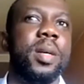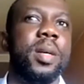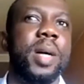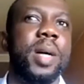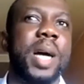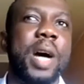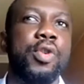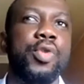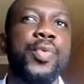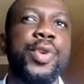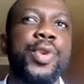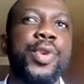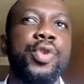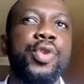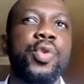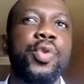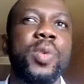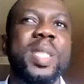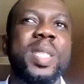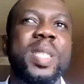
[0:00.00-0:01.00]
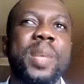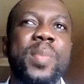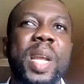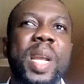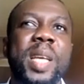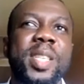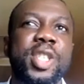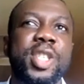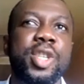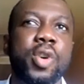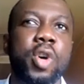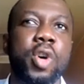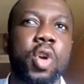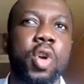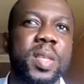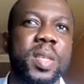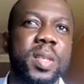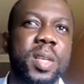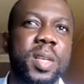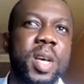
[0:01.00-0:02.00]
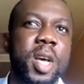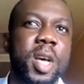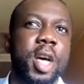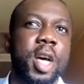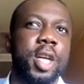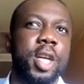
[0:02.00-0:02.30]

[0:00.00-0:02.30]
how do we use stabilization clauses?